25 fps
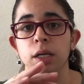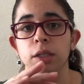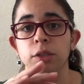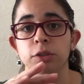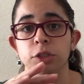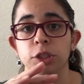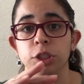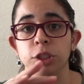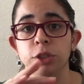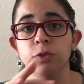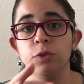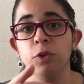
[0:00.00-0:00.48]

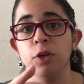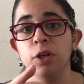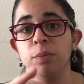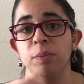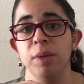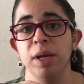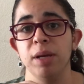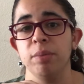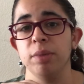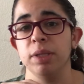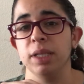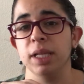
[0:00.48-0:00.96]
just for
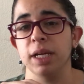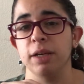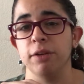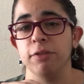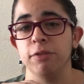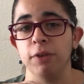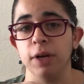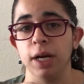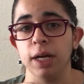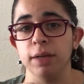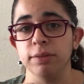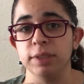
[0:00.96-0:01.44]
maybe like
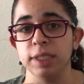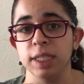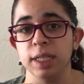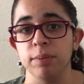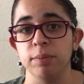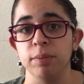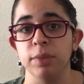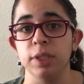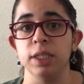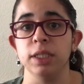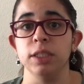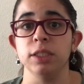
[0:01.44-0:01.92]
5-10
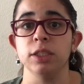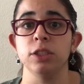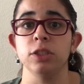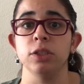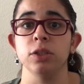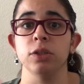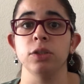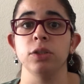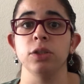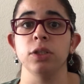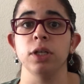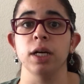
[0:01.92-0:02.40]
minutes,
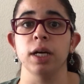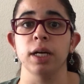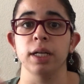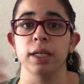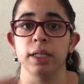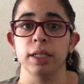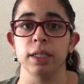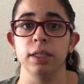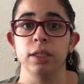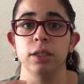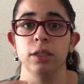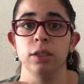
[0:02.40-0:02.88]
so you kind
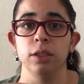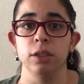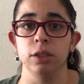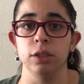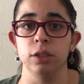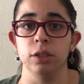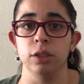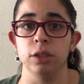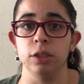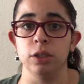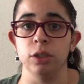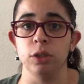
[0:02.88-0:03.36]
of
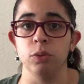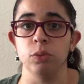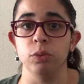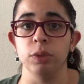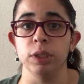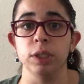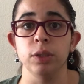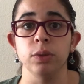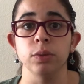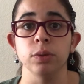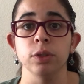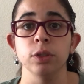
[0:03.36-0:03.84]
can
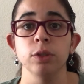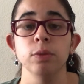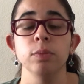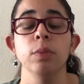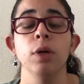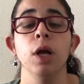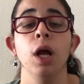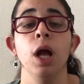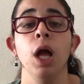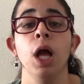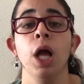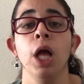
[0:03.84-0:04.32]
regroup,
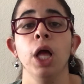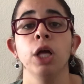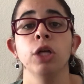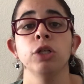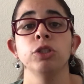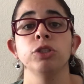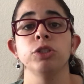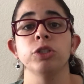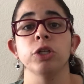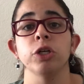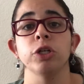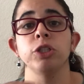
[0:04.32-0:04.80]

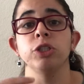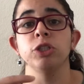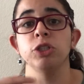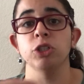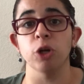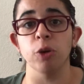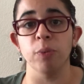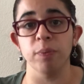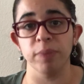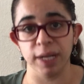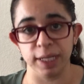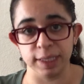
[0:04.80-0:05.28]
so you
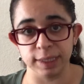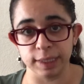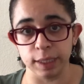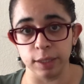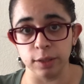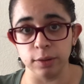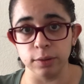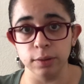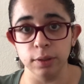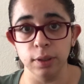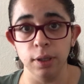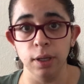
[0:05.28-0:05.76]
don't pass
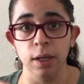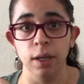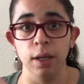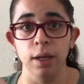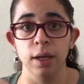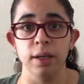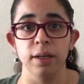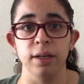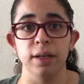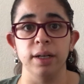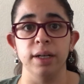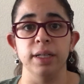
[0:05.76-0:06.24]
out.
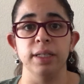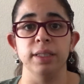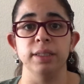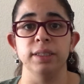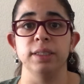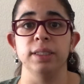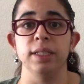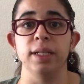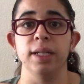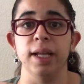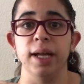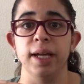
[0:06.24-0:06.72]
Because
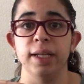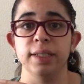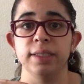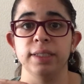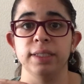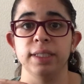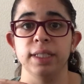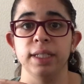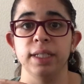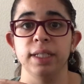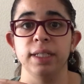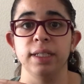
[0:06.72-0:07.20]
the
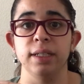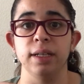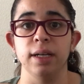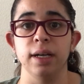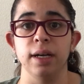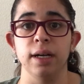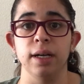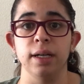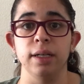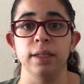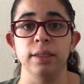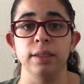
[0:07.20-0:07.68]
last thing
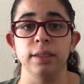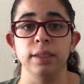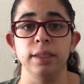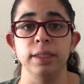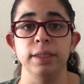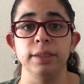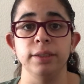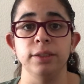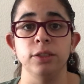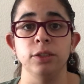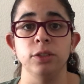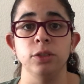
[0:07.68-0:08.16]
I
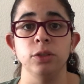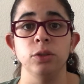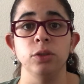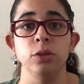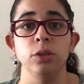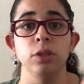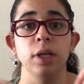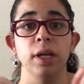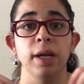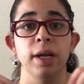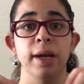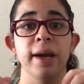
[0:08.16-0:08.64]
need to
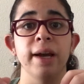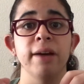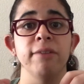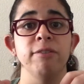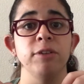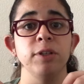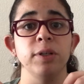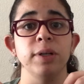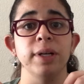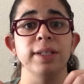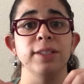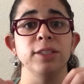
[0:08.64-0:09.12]
have
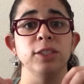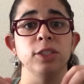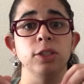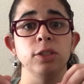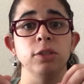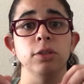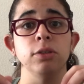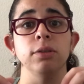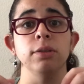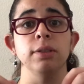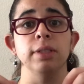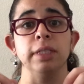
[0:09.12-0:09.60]
you guys
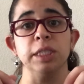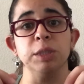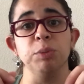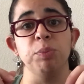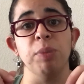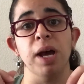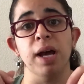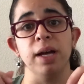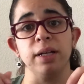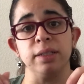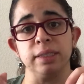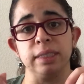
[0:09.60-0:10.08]
do is
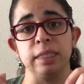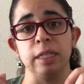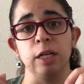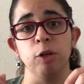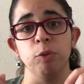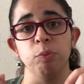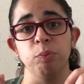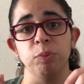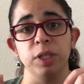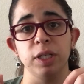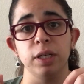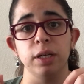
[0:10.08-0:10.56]
pass
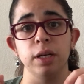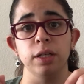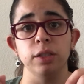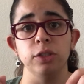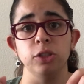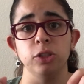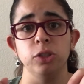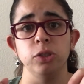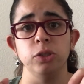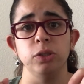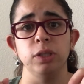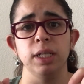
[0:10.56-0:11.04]
out
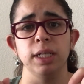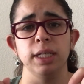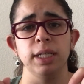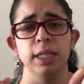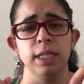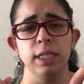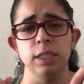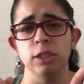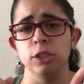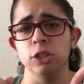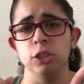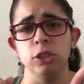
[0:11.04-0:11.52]
because you get
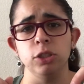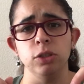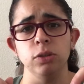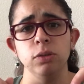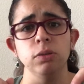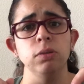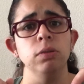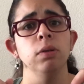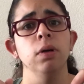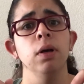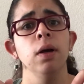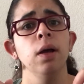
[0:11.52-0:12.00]

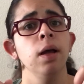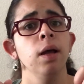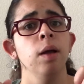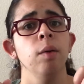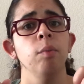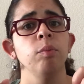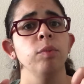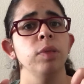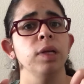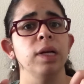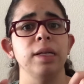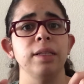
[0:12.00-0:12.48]
into
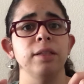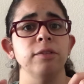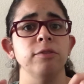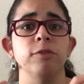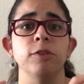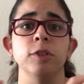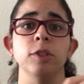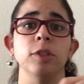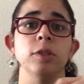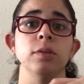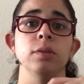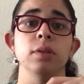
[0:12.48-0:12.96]
playing the
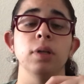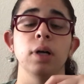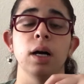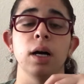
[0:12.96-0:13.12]
flute.